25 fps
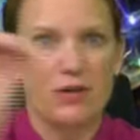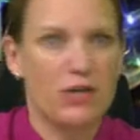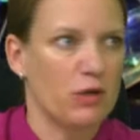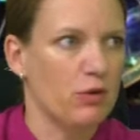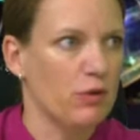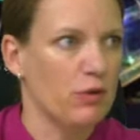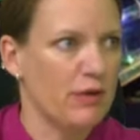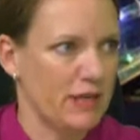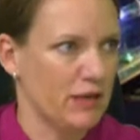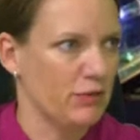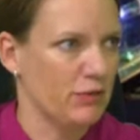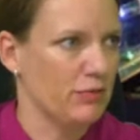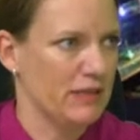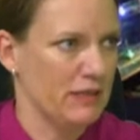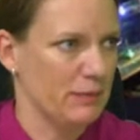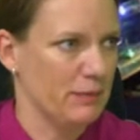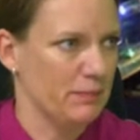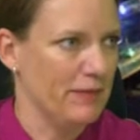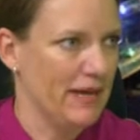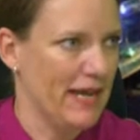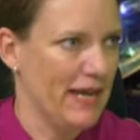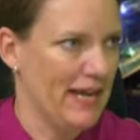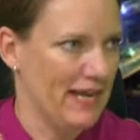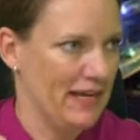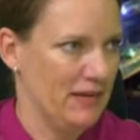quick with a
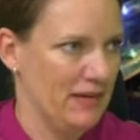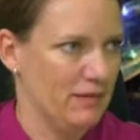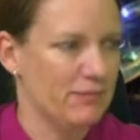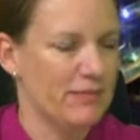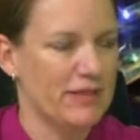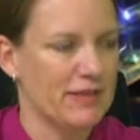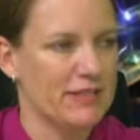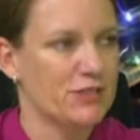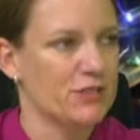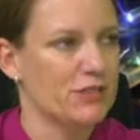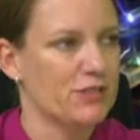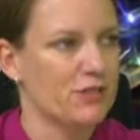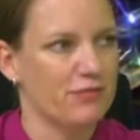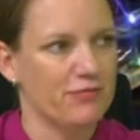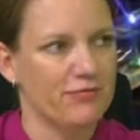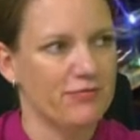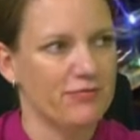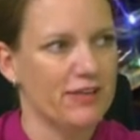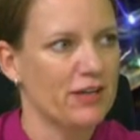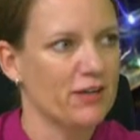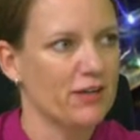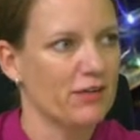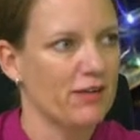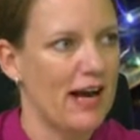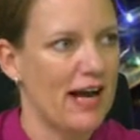pen, but to
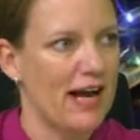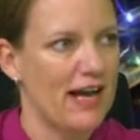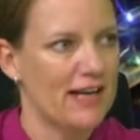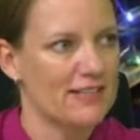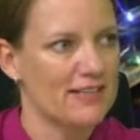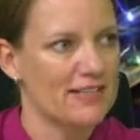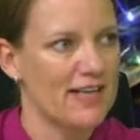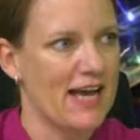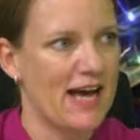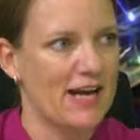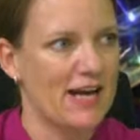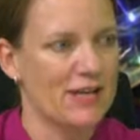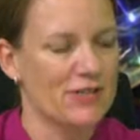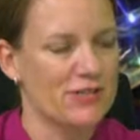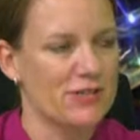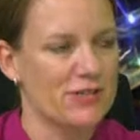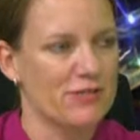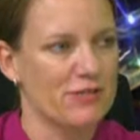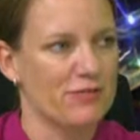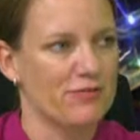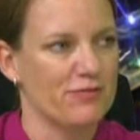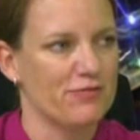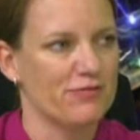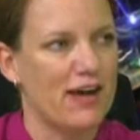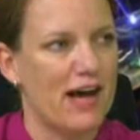figure out how
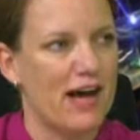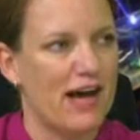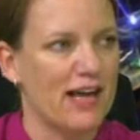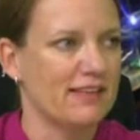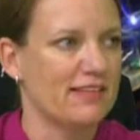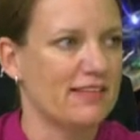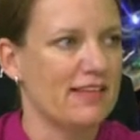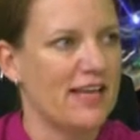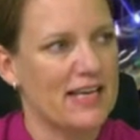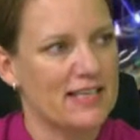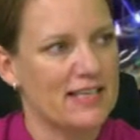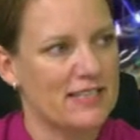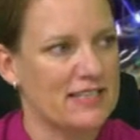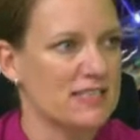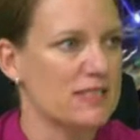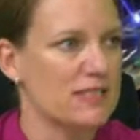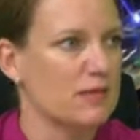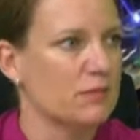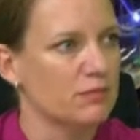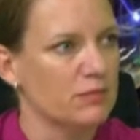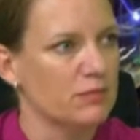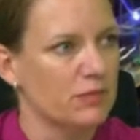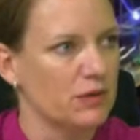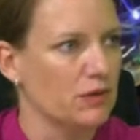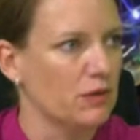to find that
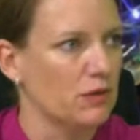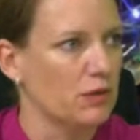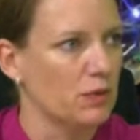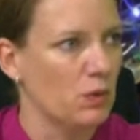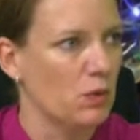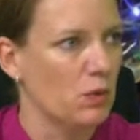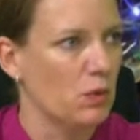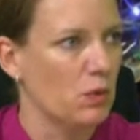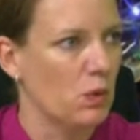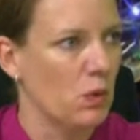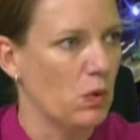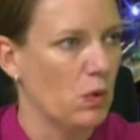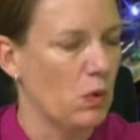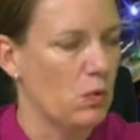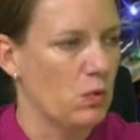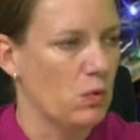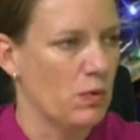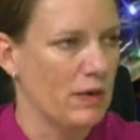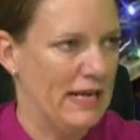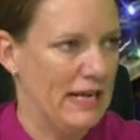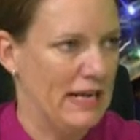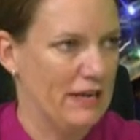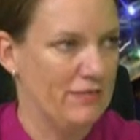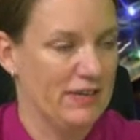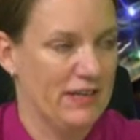symbol or
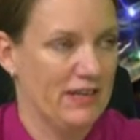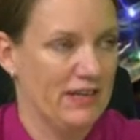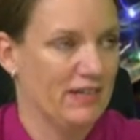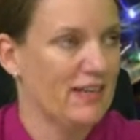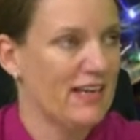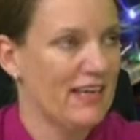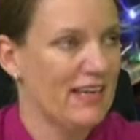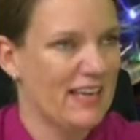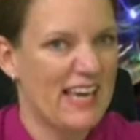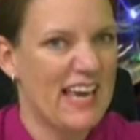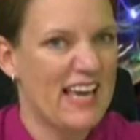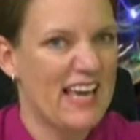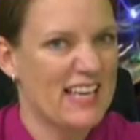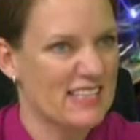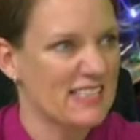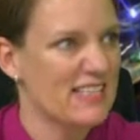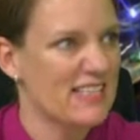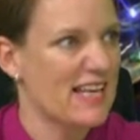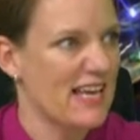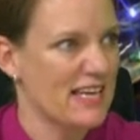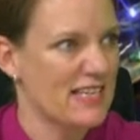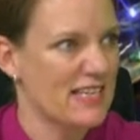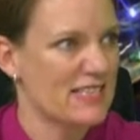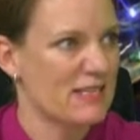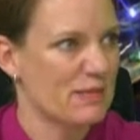whatever can
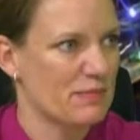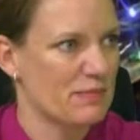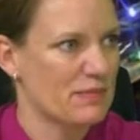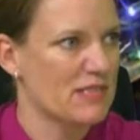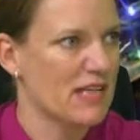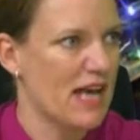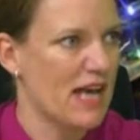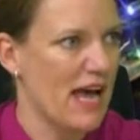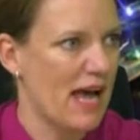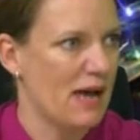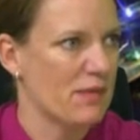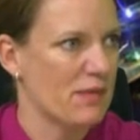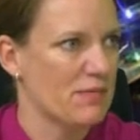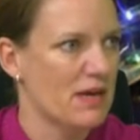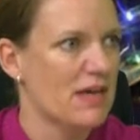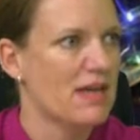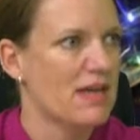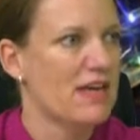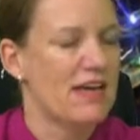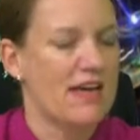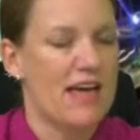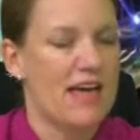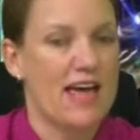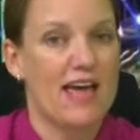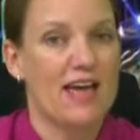take some time.
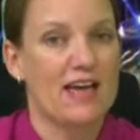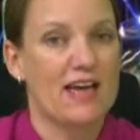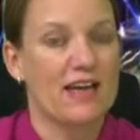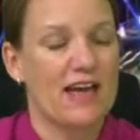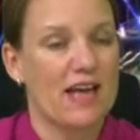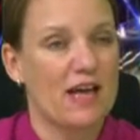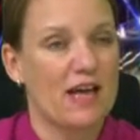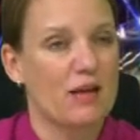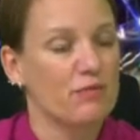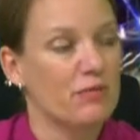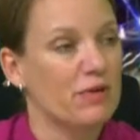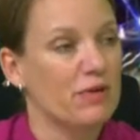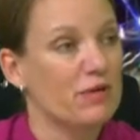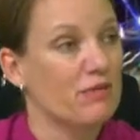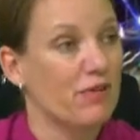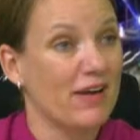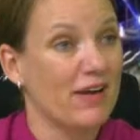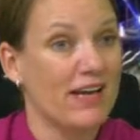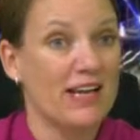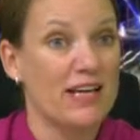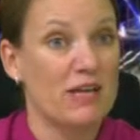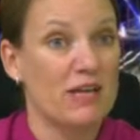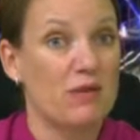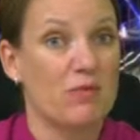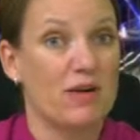And we
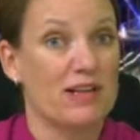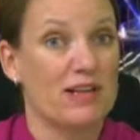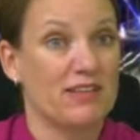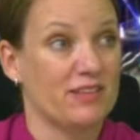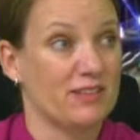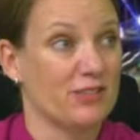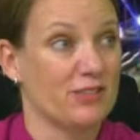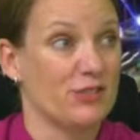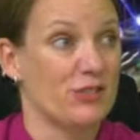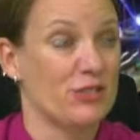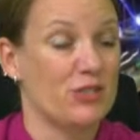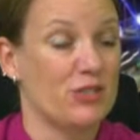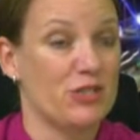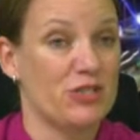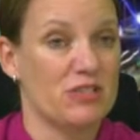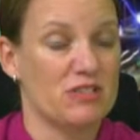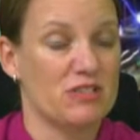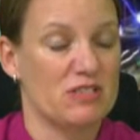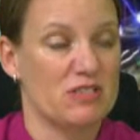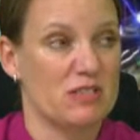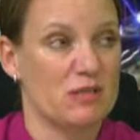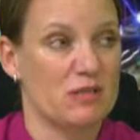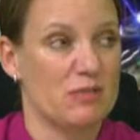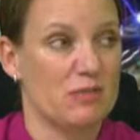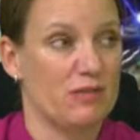really want the
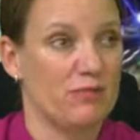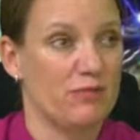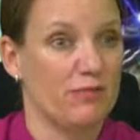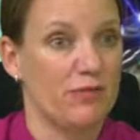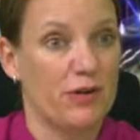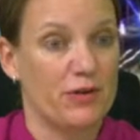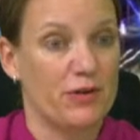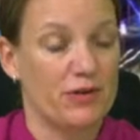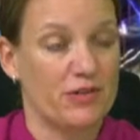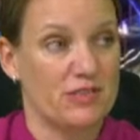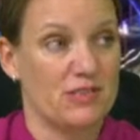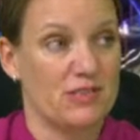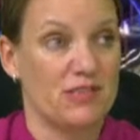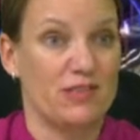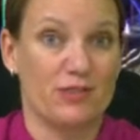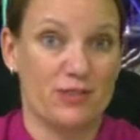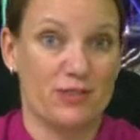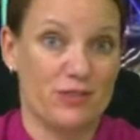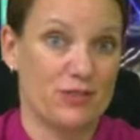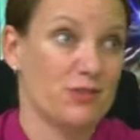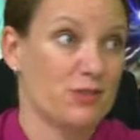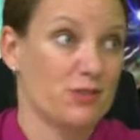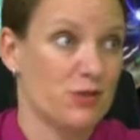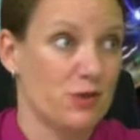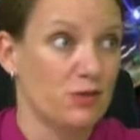students to be focusing
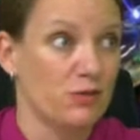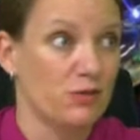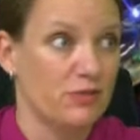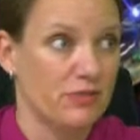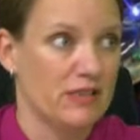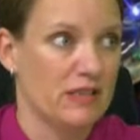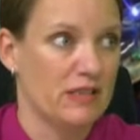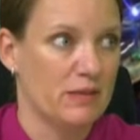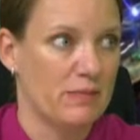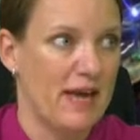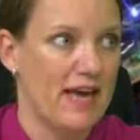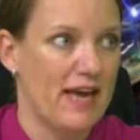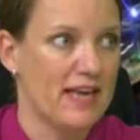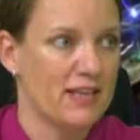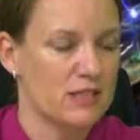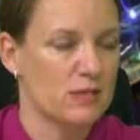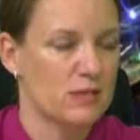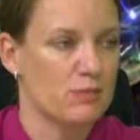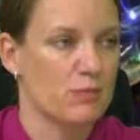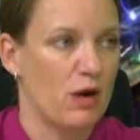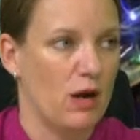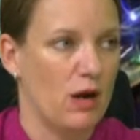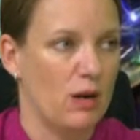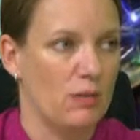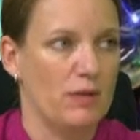on solving the maths
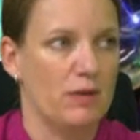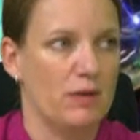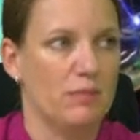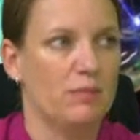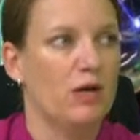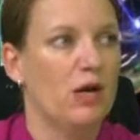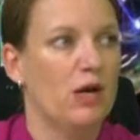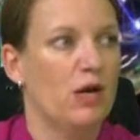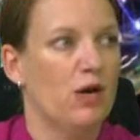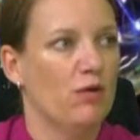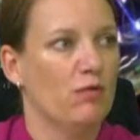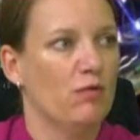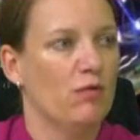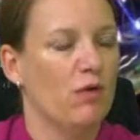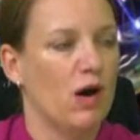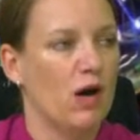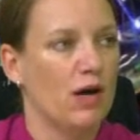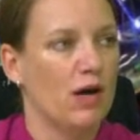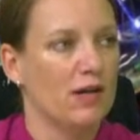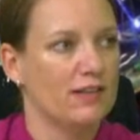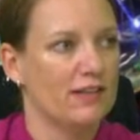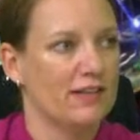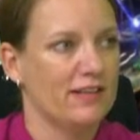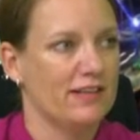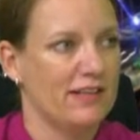problem
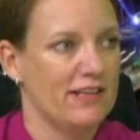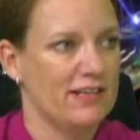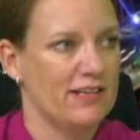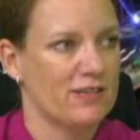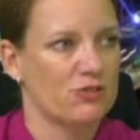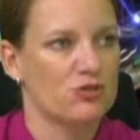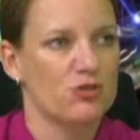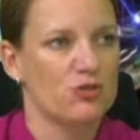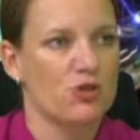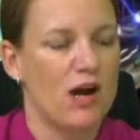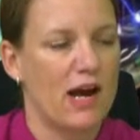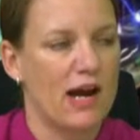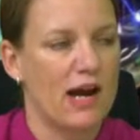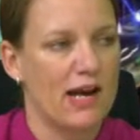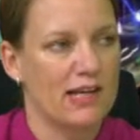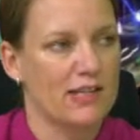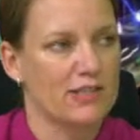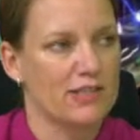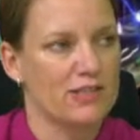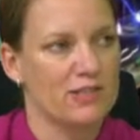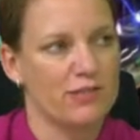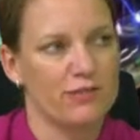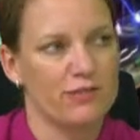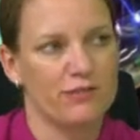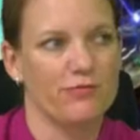rather than
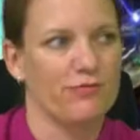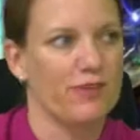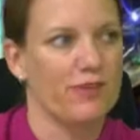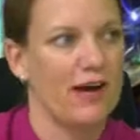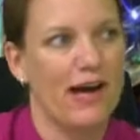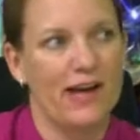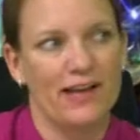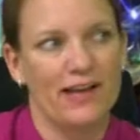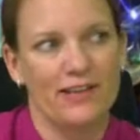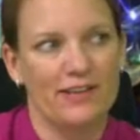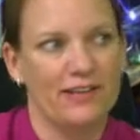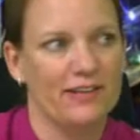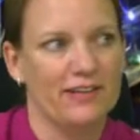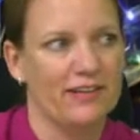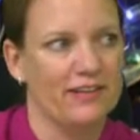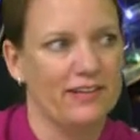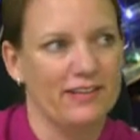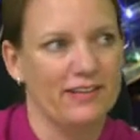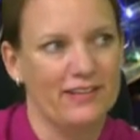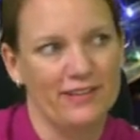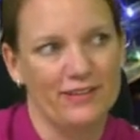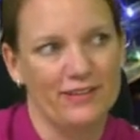trying to find the